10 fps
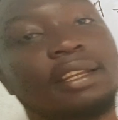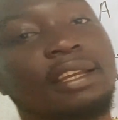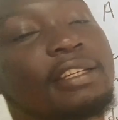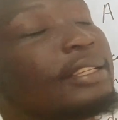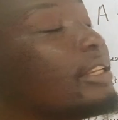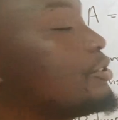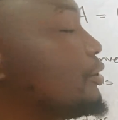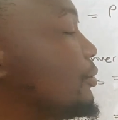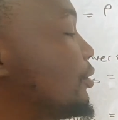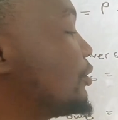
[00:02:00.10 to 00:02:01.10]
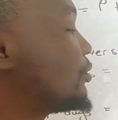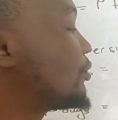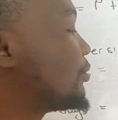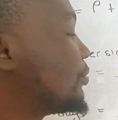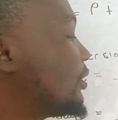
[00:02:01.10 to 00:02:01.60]
rates that you're going
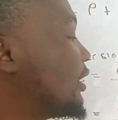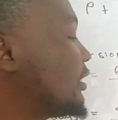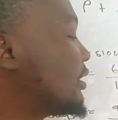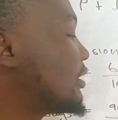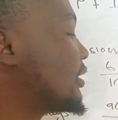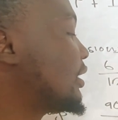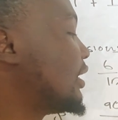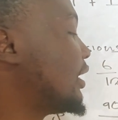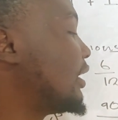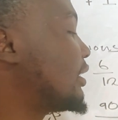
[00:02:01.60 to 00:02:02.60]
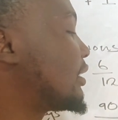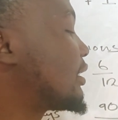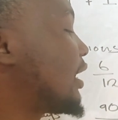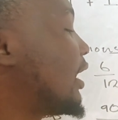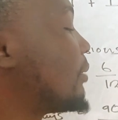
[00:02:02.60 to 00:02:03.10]
to get. And
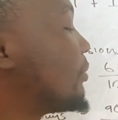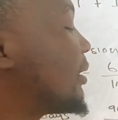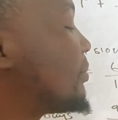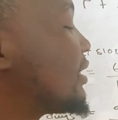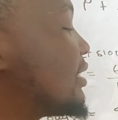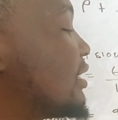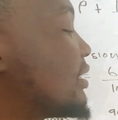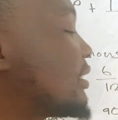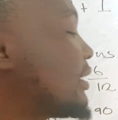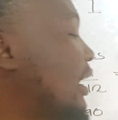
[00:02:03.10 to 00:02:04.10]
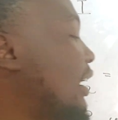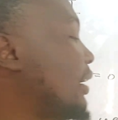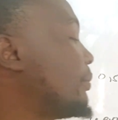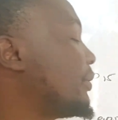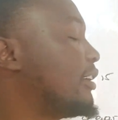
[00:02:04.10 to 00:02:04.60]
time represents
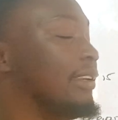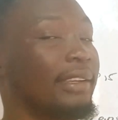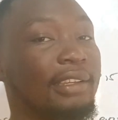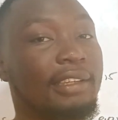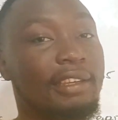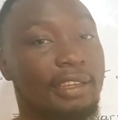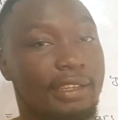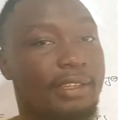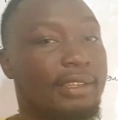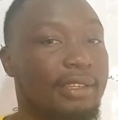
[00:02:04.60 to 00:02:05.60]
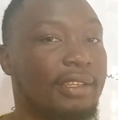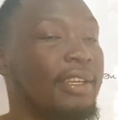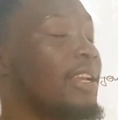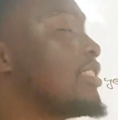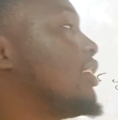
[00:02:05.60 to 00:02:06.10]
time in years.
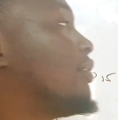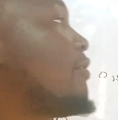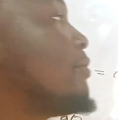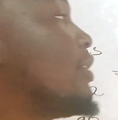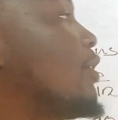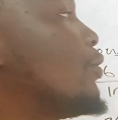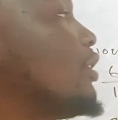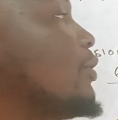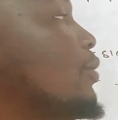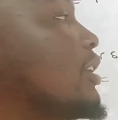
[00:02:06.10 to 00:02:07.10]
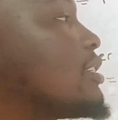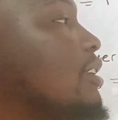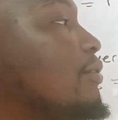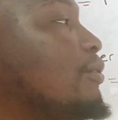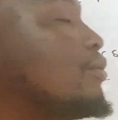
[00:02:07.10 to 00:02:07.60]
This formula only works if you